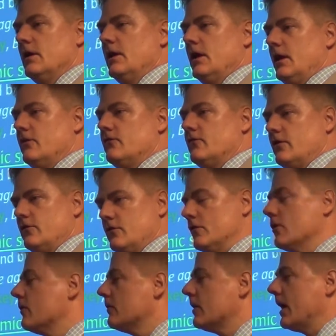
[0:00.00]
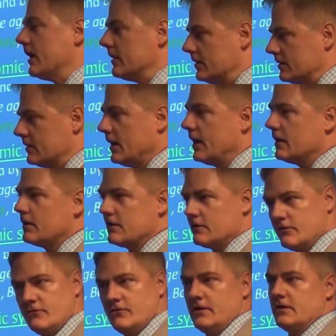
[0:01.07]
he said, you know, I did not
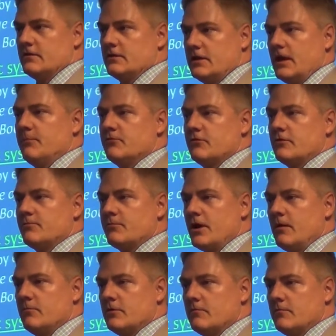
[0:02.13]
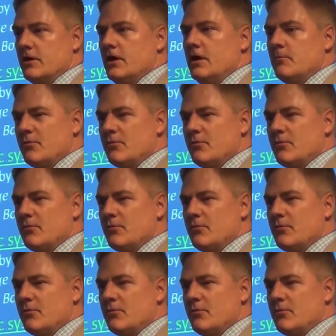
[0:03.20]
understand the depth of the problem.